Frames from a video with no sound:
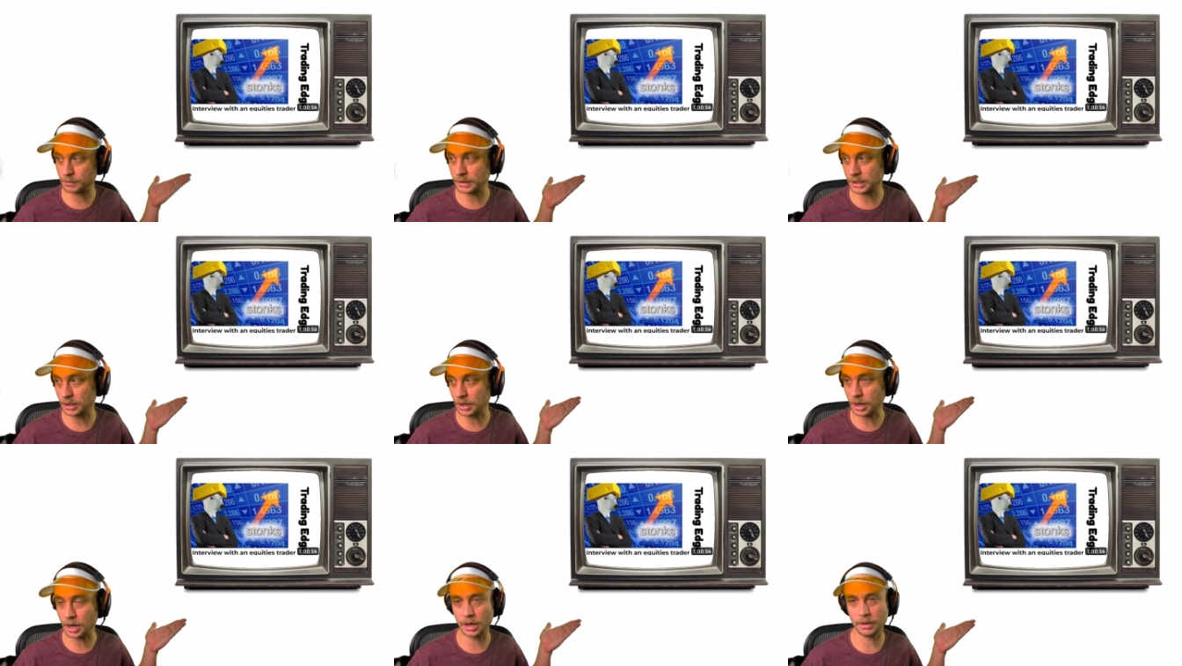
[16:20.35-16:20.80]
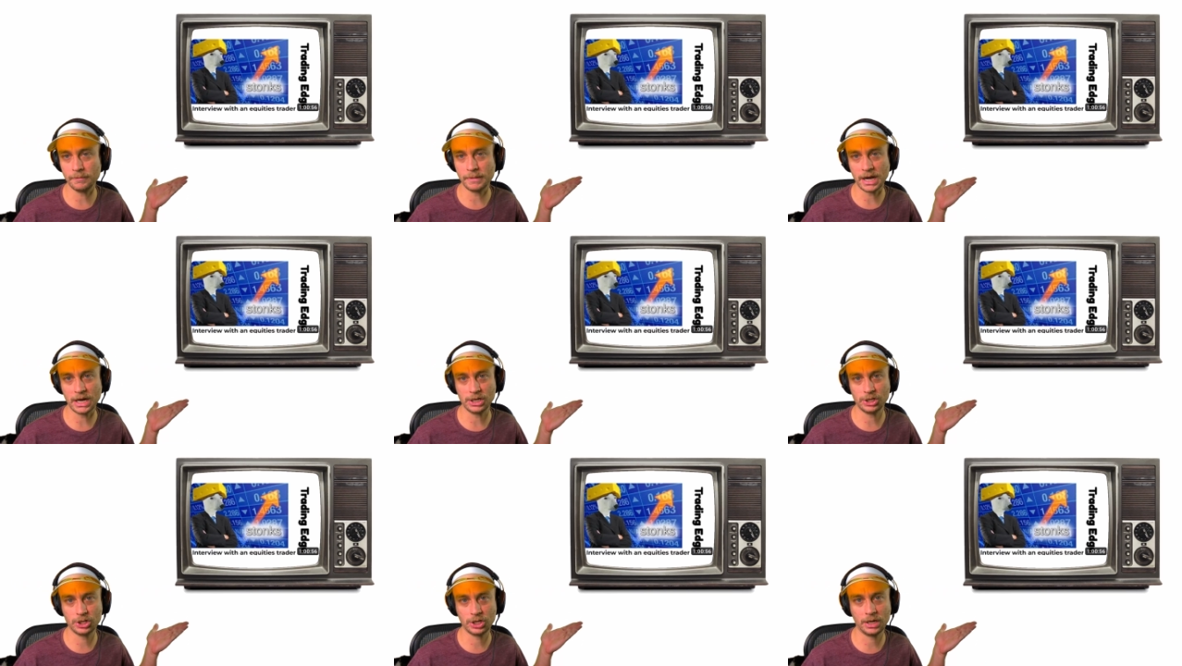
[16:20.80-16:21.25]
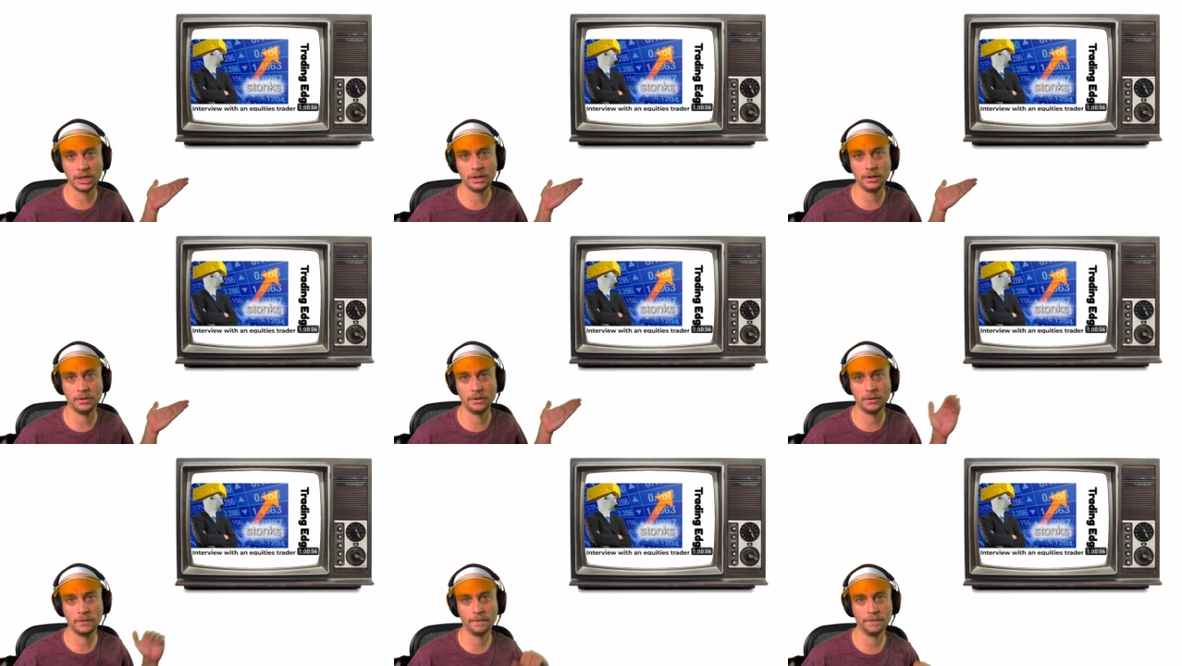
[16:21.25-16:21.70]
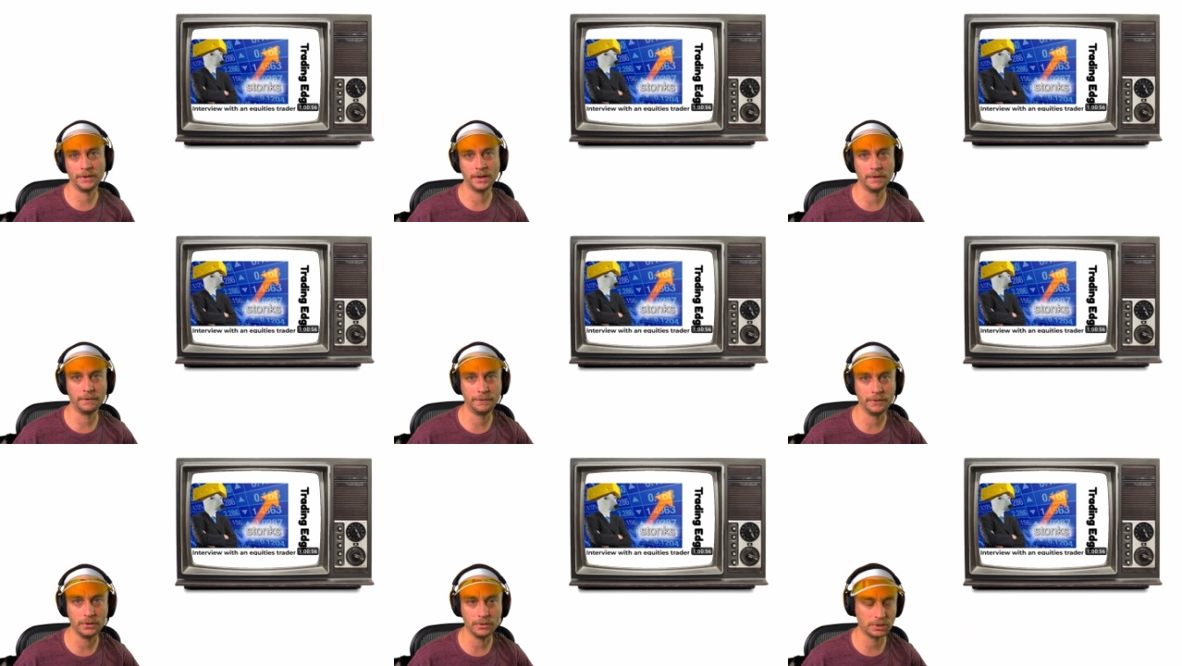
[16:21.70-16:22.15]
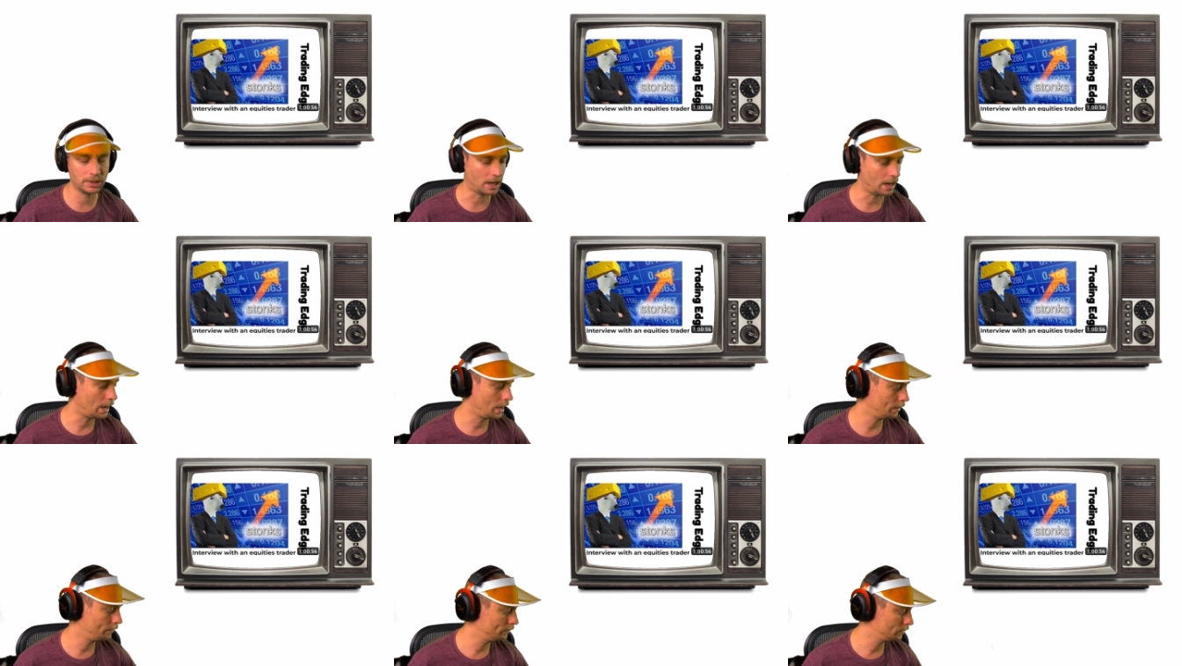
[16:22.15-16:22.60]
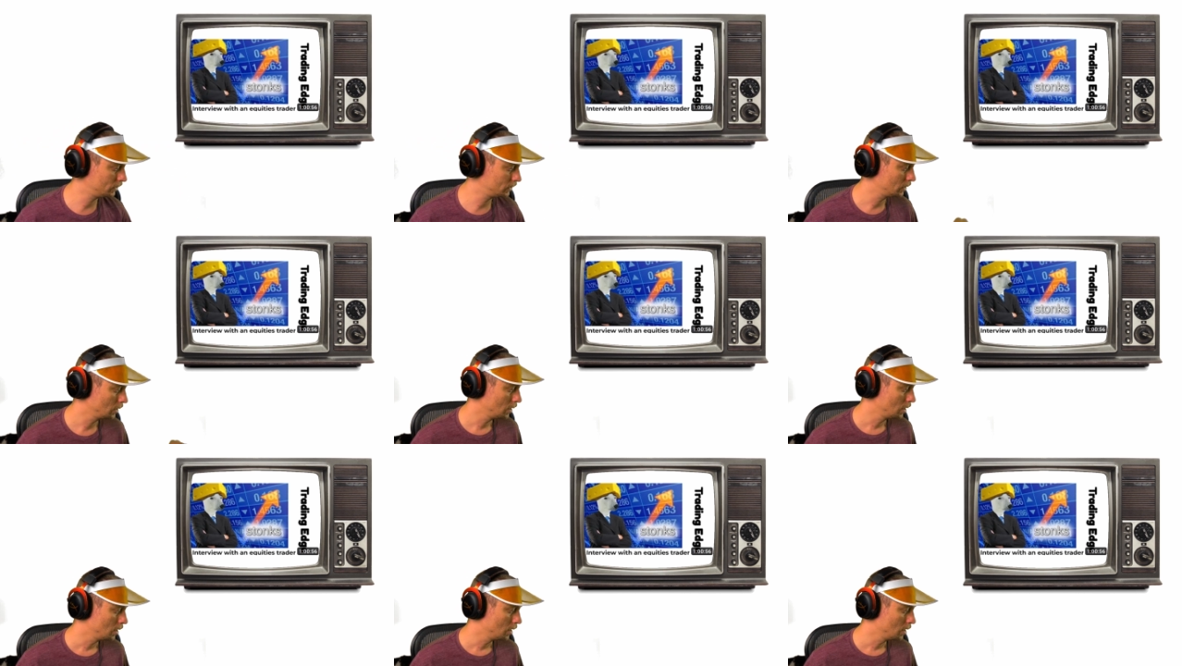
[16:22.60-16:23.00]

on my channel a few times.